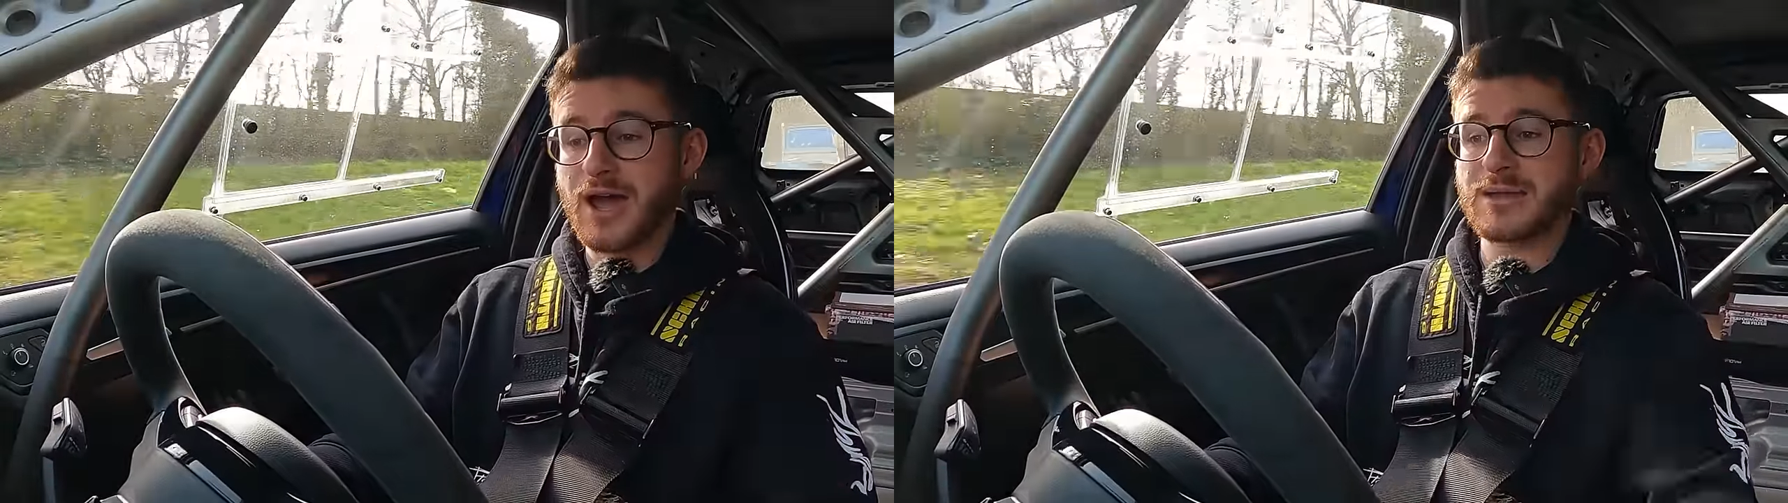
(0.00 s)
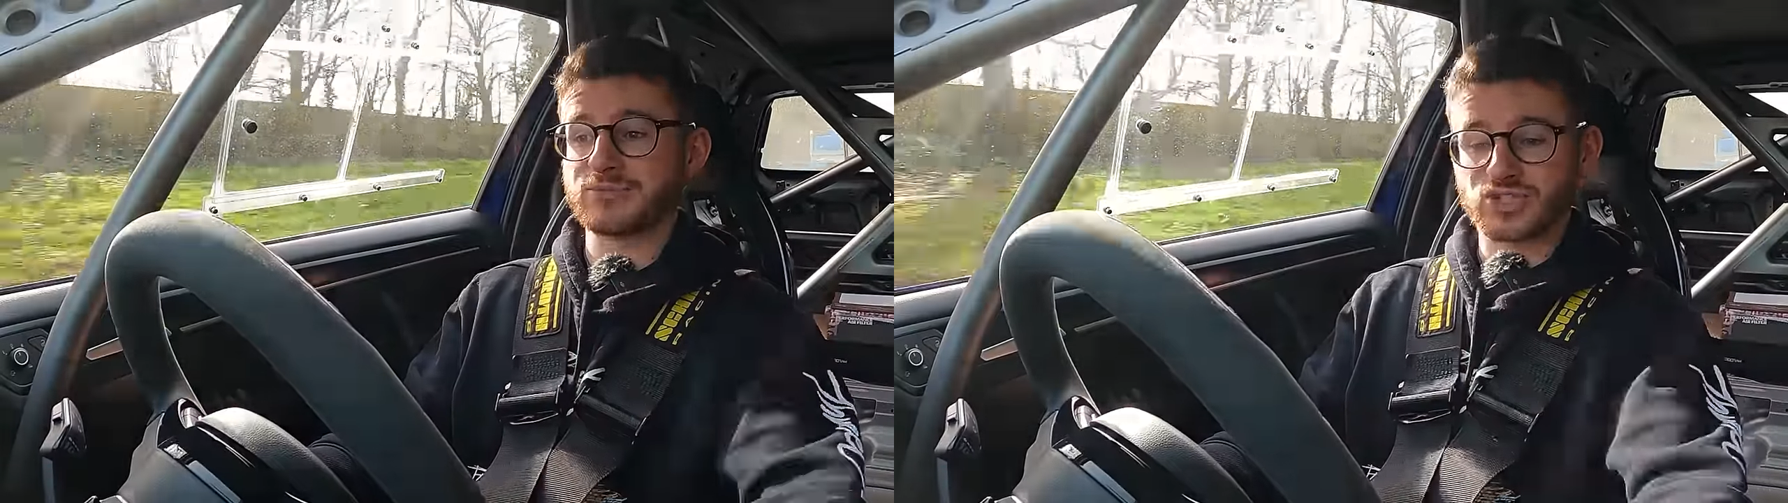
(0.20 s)

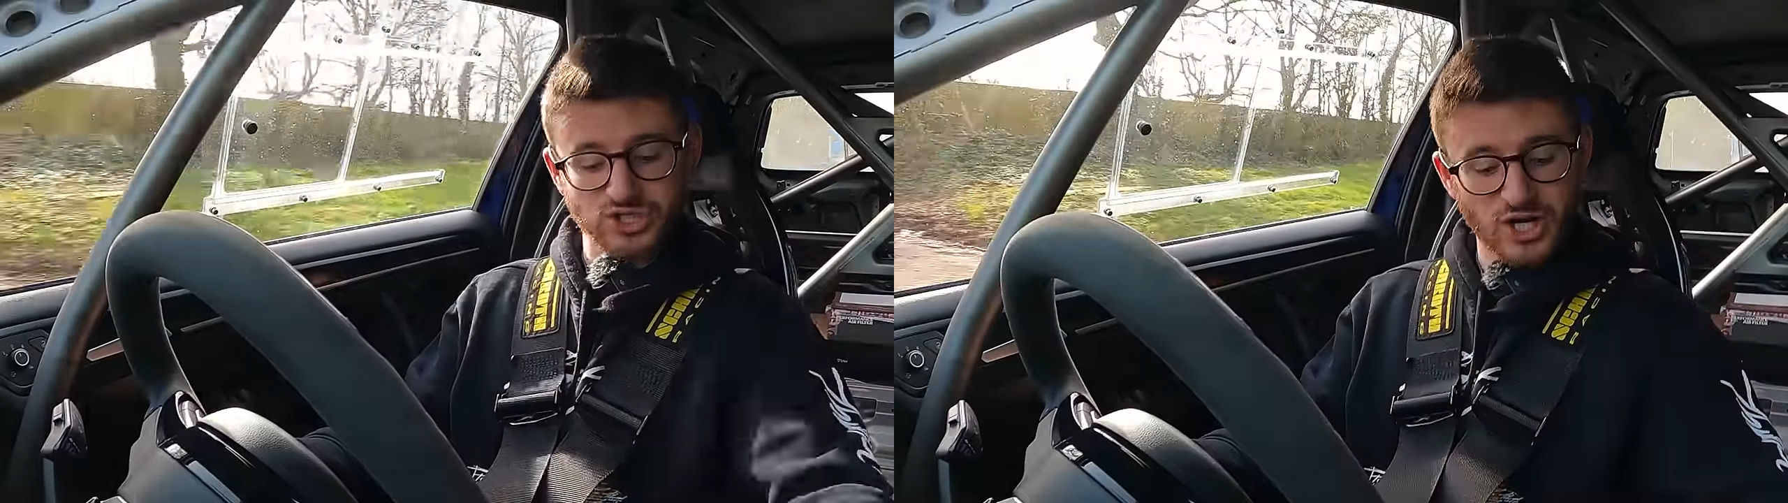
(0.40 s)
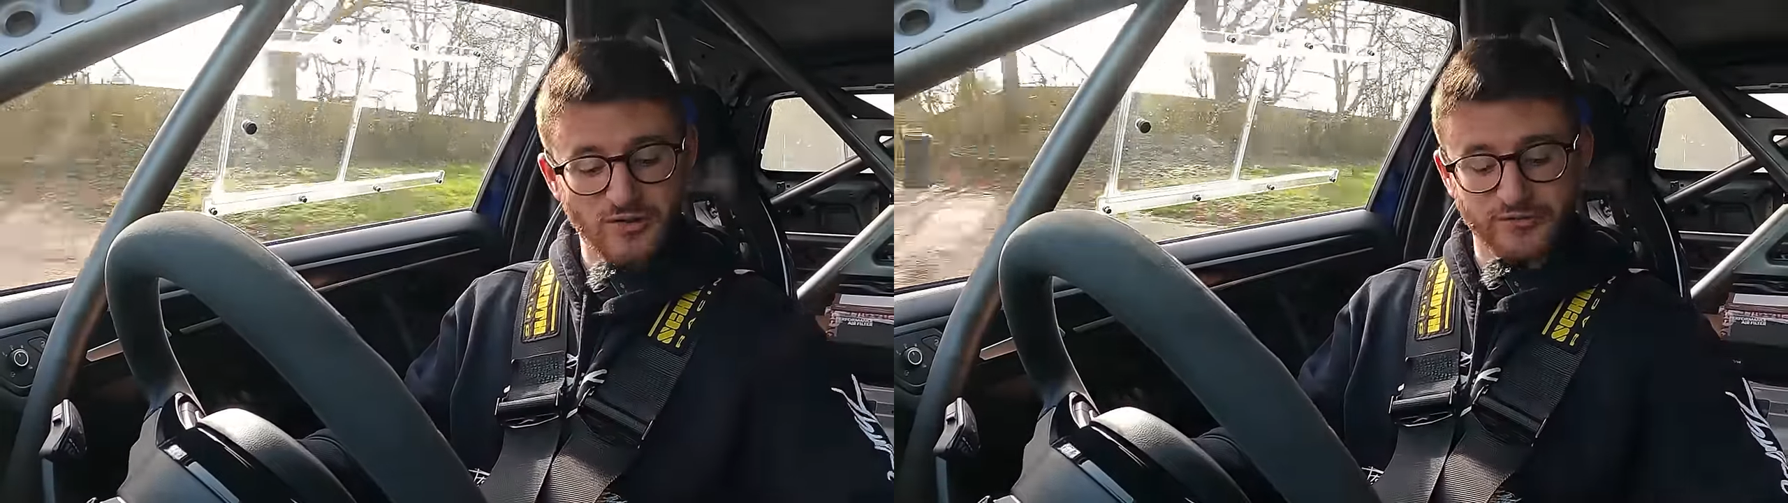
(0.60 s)
am
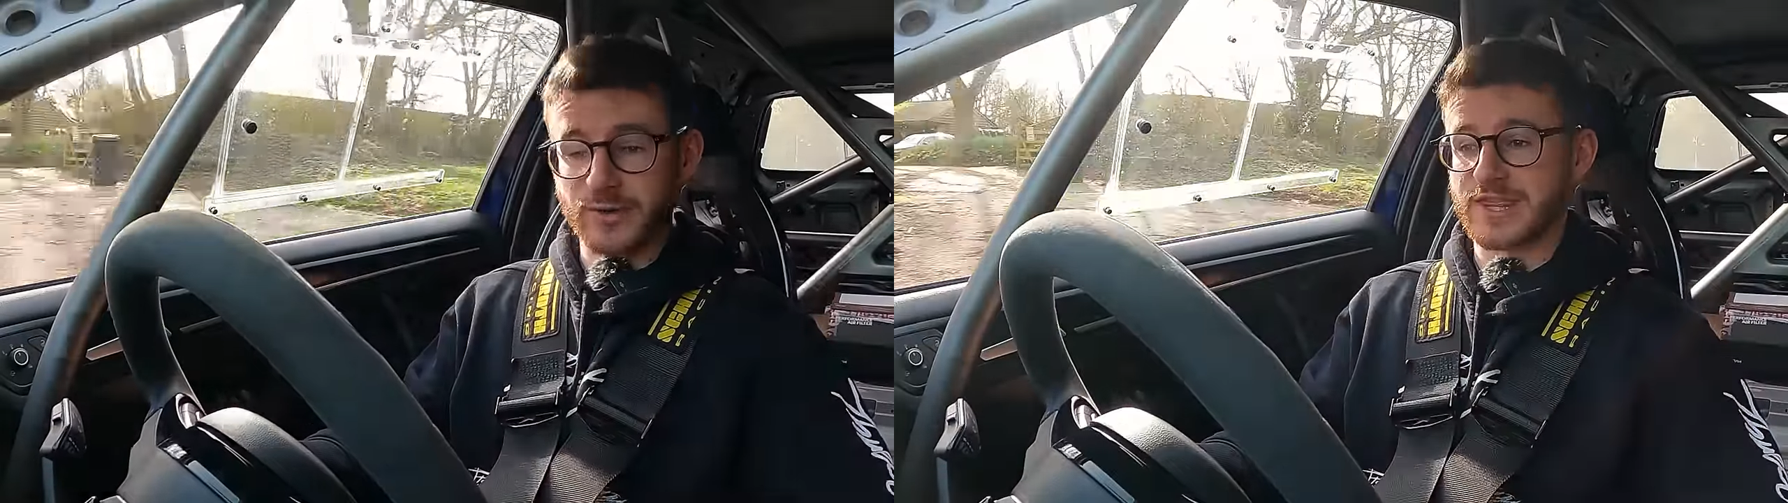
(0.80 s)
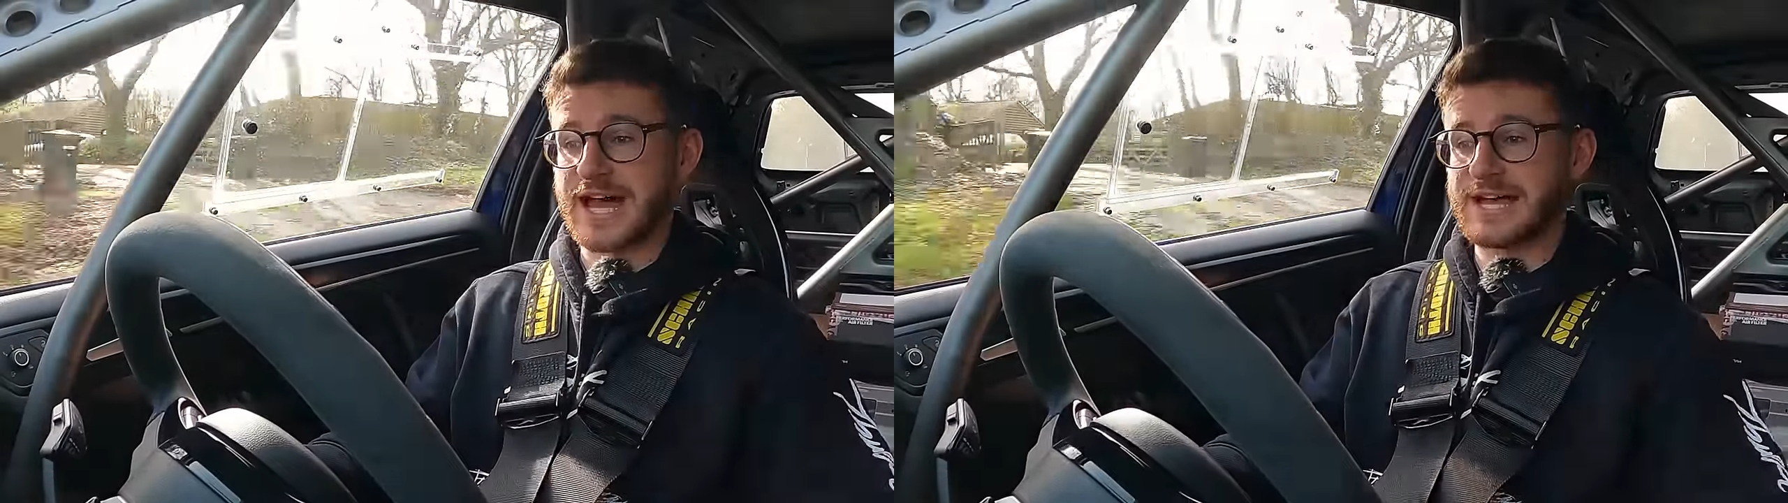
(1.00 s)
chuffed
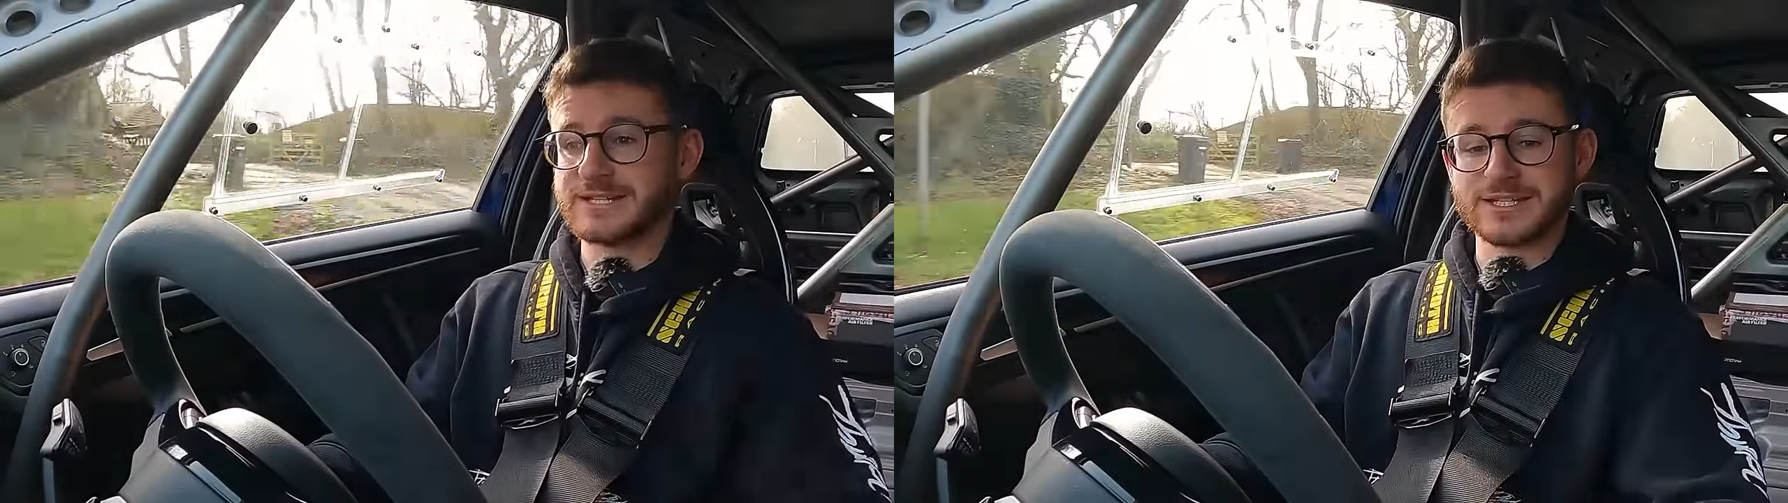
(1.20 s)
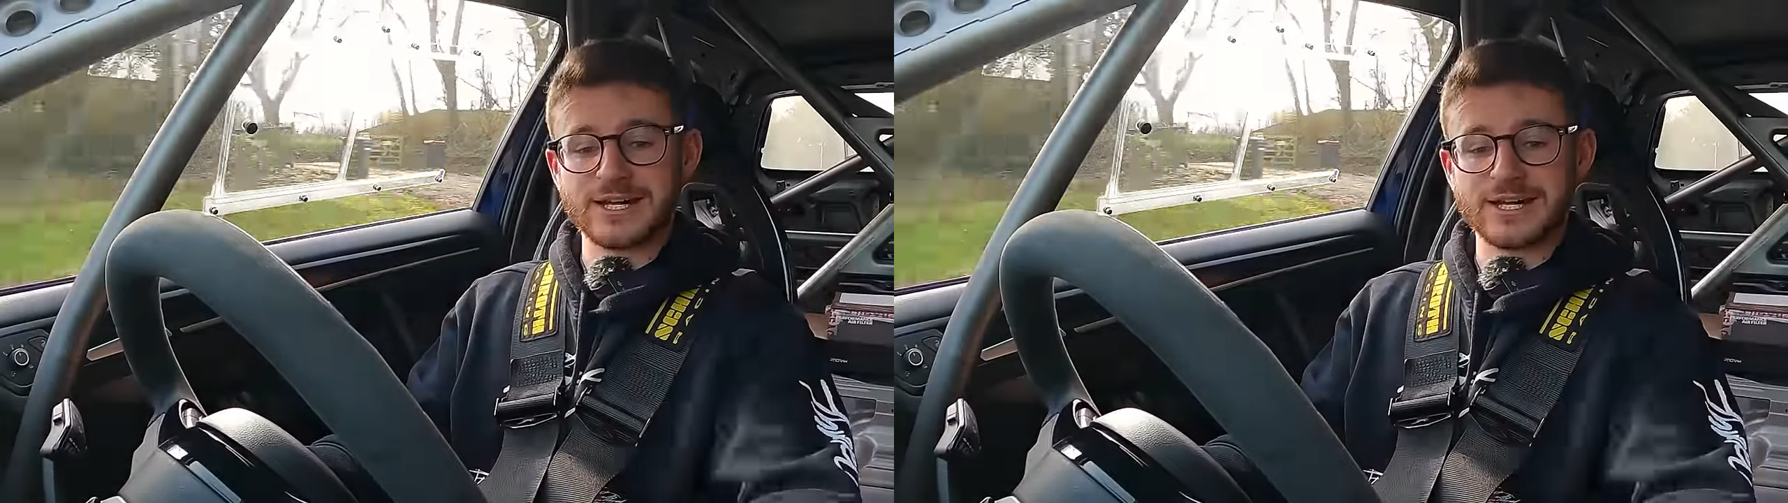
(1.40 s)
with that.